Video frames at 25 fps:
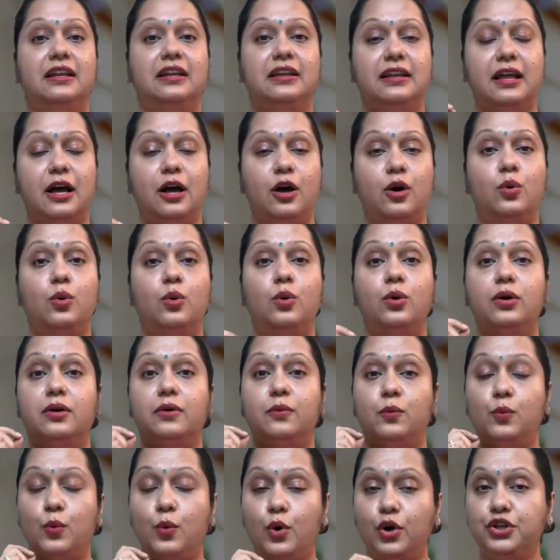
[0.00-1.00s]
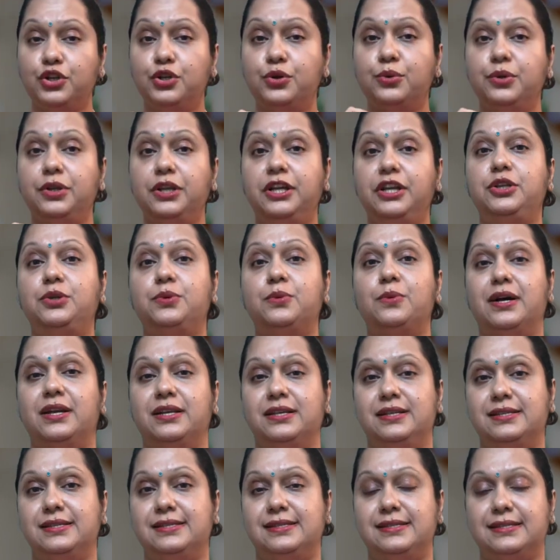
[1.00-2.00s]
Now, what you need to
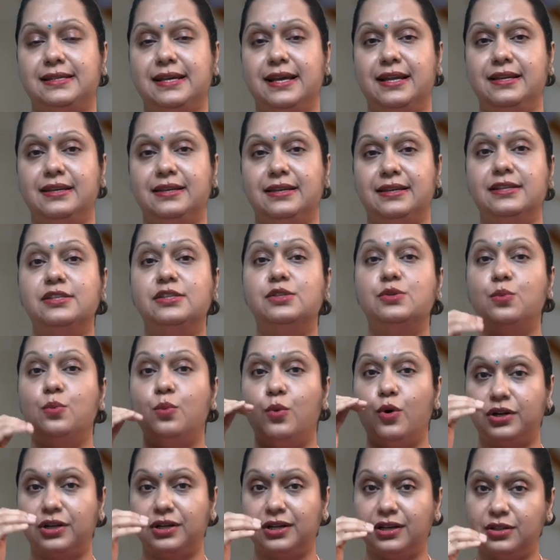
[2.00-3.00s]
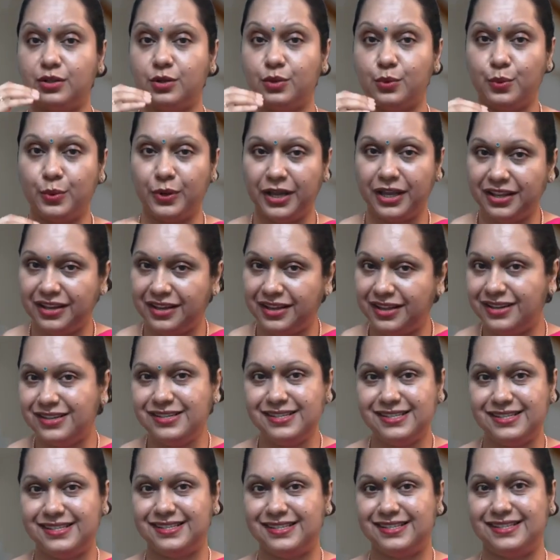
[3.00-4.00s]
understand is what are the
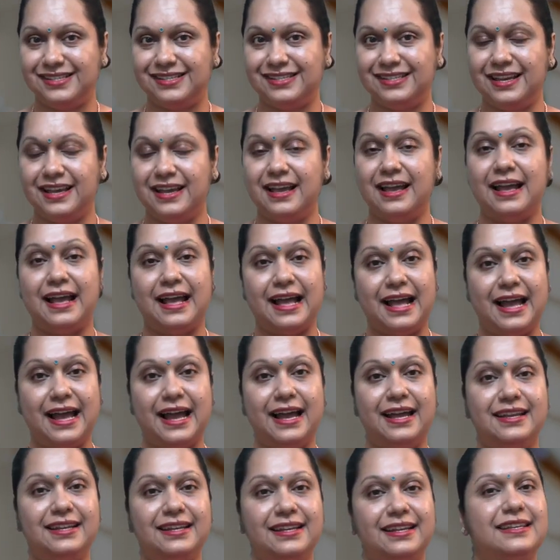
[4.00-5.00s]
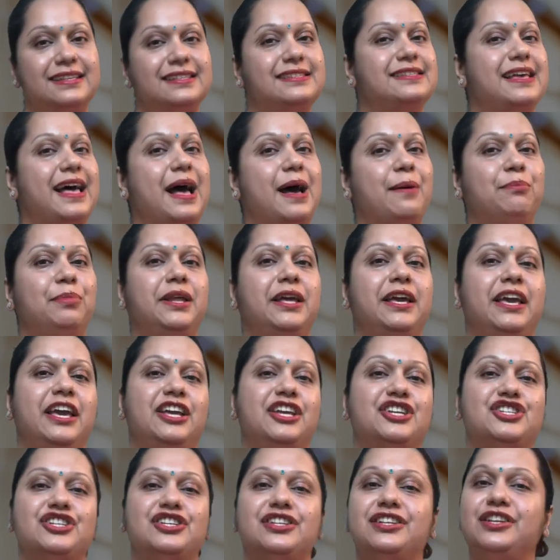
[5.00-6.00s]
variants and its
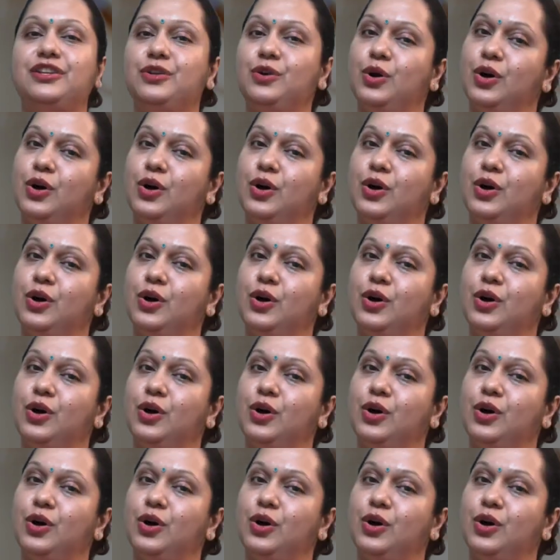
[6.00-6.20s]
application in